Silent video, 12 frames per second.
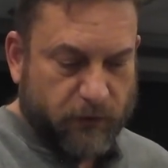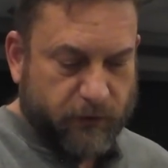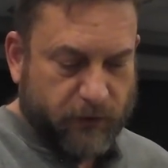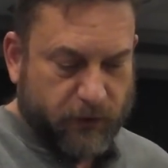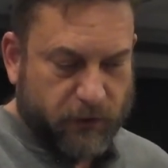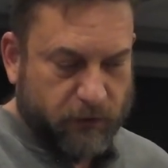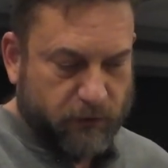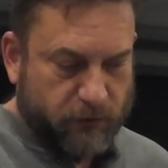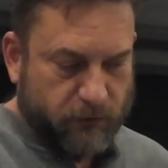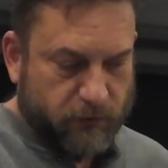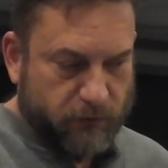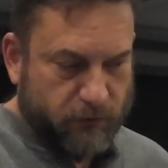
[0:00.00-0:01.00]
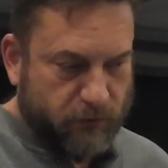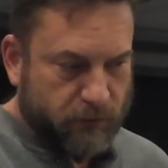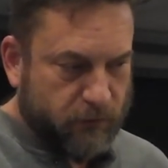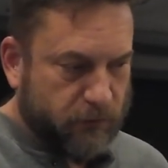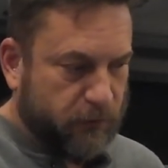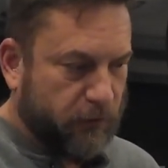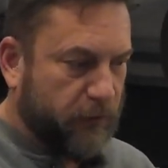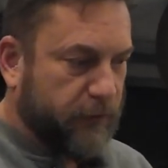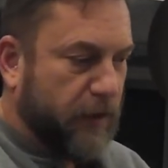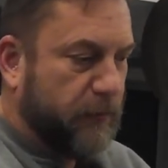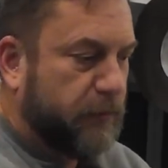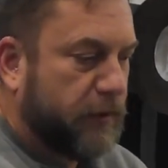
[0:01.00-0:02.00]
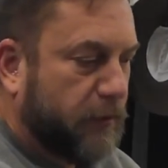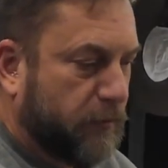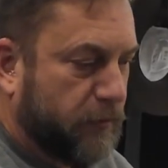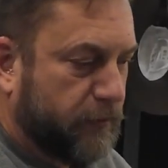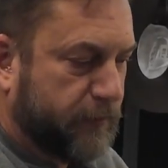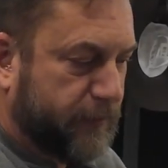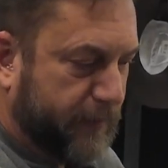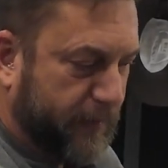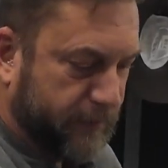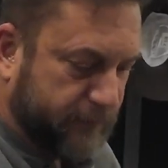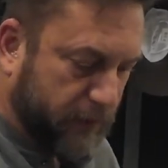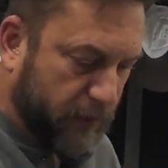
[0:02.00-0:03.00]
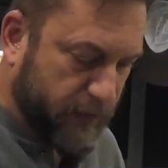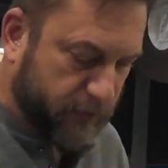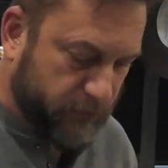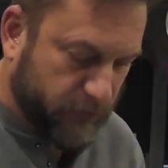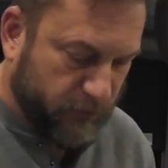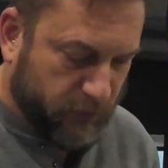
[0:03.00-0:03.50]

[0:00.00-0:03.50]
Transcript: then so that will go on that side.